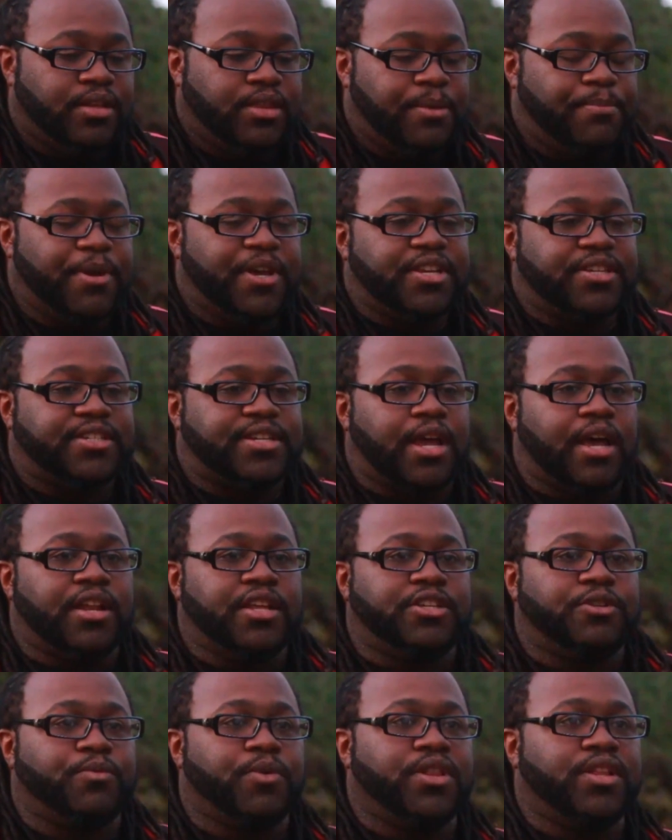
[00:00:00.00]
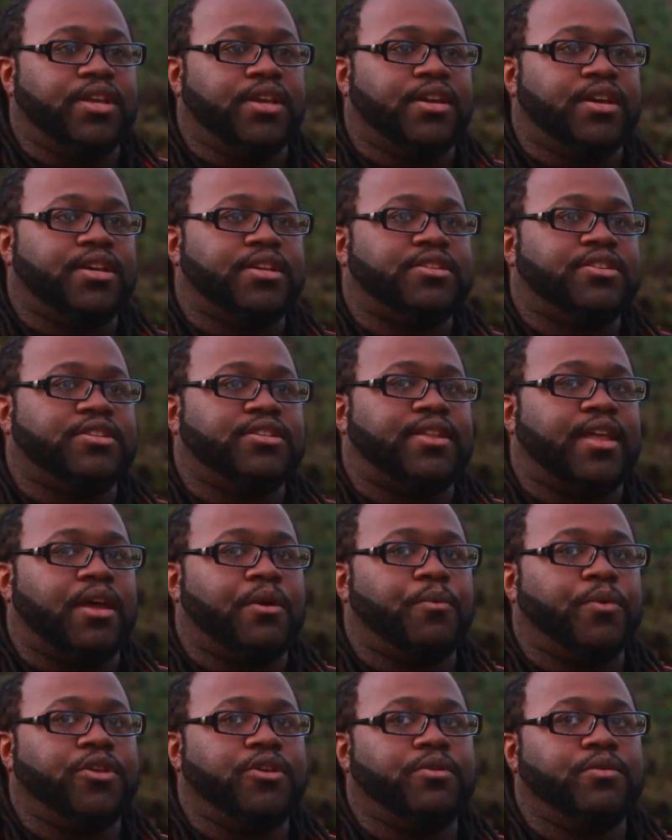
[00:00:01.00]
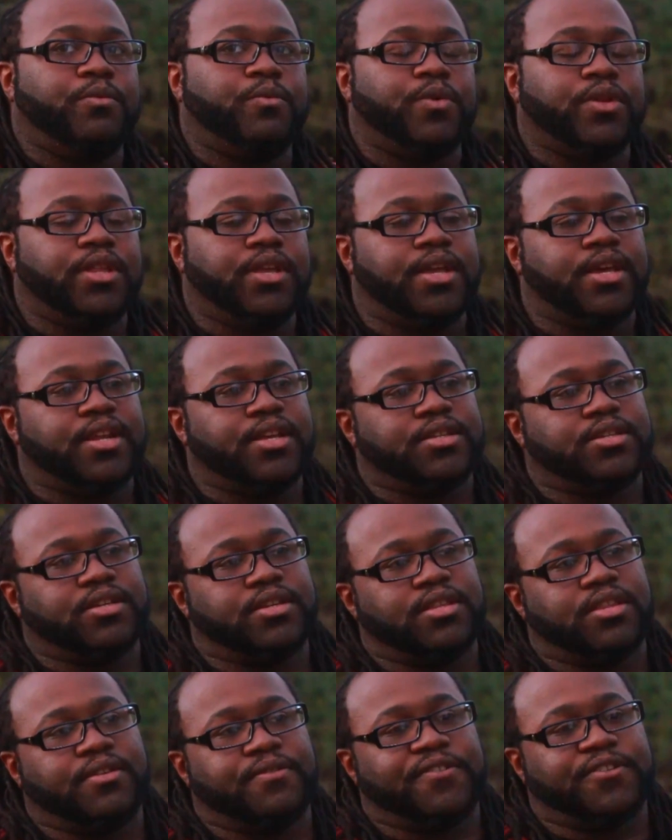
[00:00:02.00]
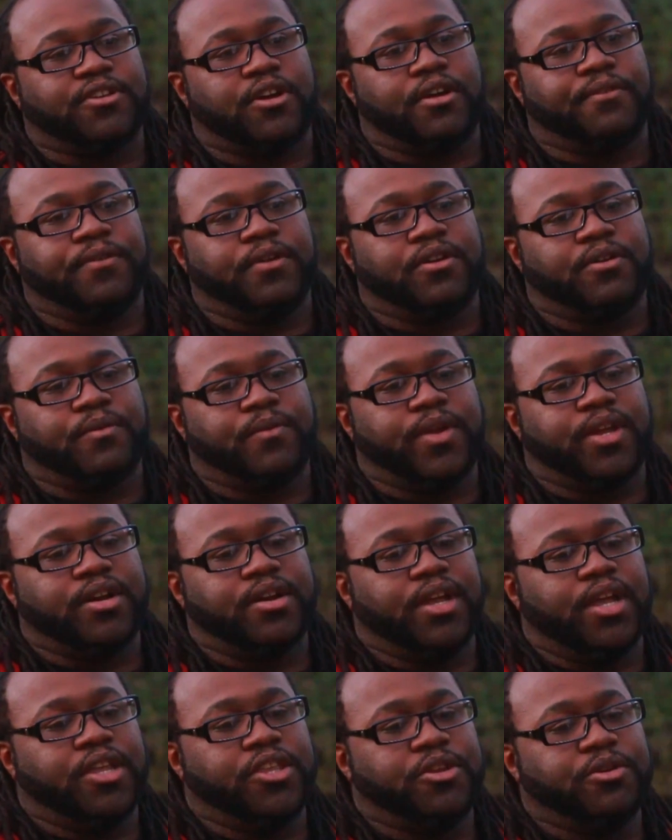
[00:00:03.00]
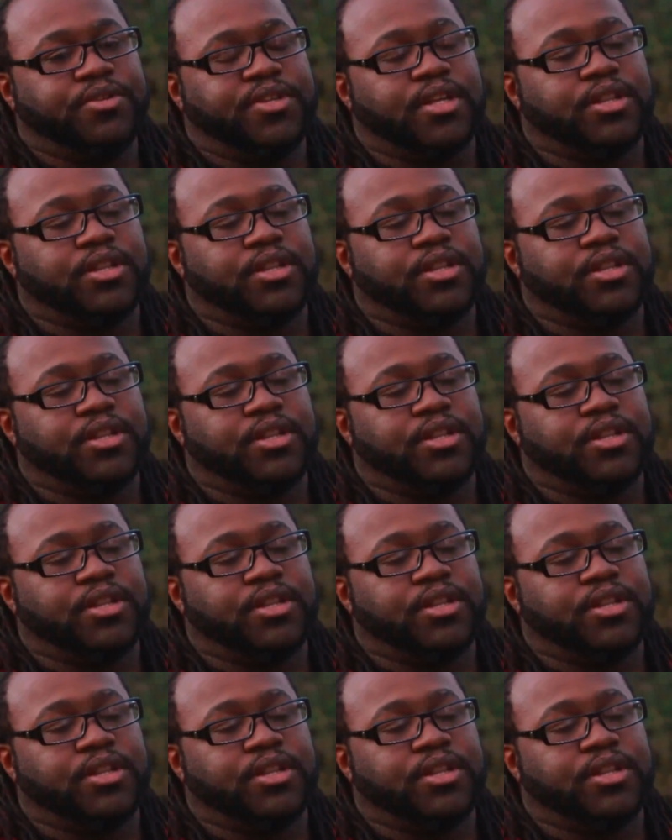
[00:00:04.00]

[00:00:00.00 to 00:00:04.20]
The biggest challenge really is that when you really get into the photography career and you're